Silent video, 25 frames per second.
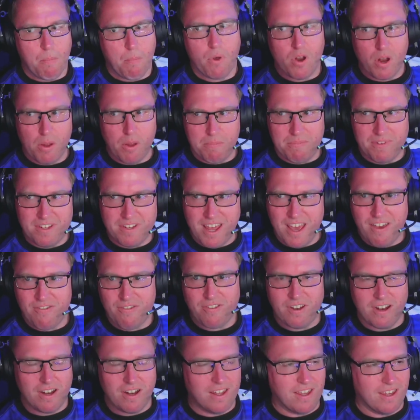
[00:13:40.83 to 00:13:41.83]
But I'm
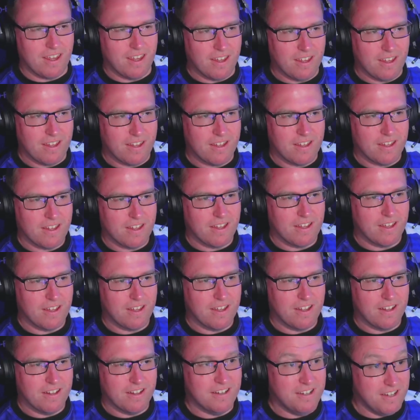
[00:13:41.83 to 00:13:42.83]
definitely
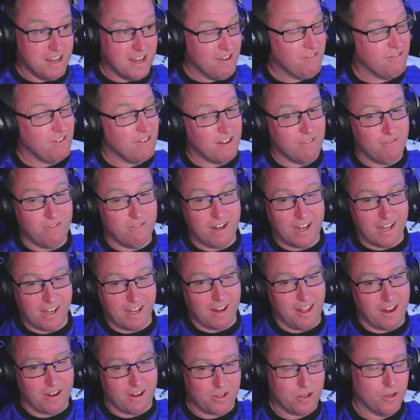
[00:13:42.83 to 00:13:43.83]

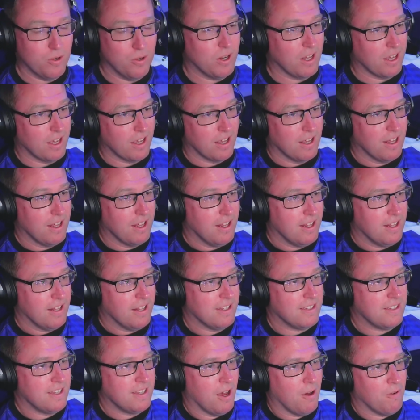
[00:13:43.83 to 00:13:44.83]
feeling a lot of cooling.
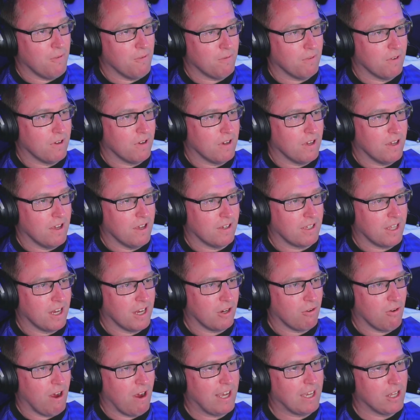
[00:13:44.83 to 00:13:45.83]
Let's see how,
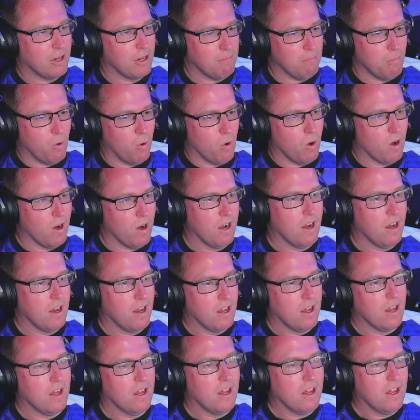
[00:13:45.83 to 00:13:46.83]
can I crank it up more?
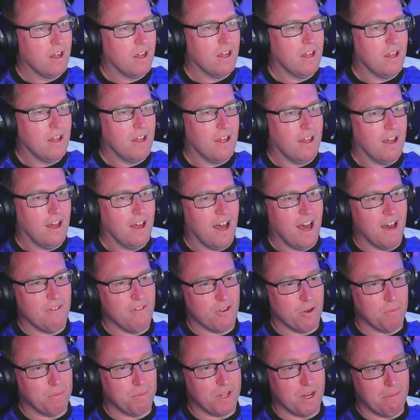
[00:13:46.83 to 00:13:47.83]
I
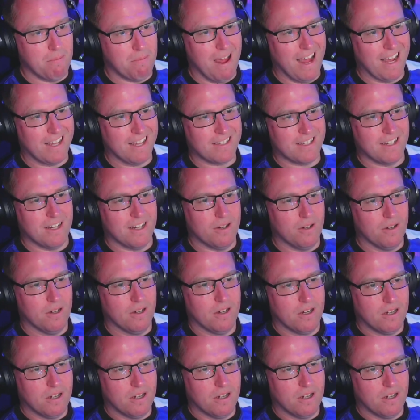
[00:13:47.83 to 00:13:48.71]
have it up to the max now.